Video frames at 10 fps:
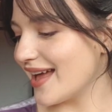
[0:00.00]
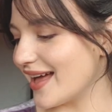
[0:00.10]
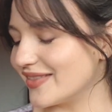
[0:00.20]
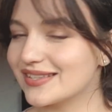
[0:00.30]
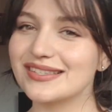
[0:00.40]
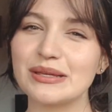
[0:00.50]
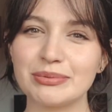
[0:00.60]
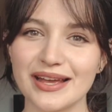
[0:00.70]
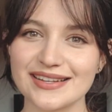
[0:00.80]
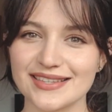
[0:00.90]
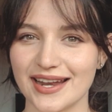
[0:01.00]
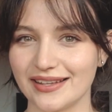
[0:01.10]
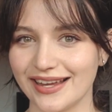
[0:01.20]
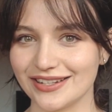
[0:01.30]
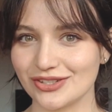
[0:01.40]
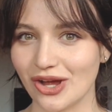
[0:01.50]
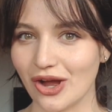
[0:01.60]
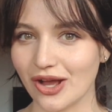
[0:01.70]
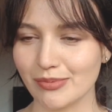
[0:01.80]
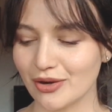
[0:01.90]
And this is the place that I like to
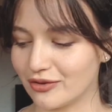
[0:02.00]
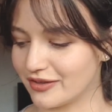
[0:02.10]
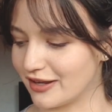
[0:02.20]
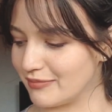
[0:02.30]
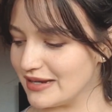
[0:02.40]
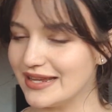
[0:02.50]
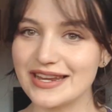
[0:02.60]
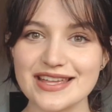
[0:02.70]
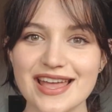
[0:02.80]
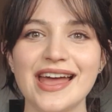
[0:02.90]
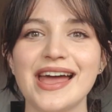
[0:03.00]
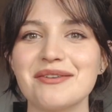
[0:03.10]
talk about all that I've been knitting,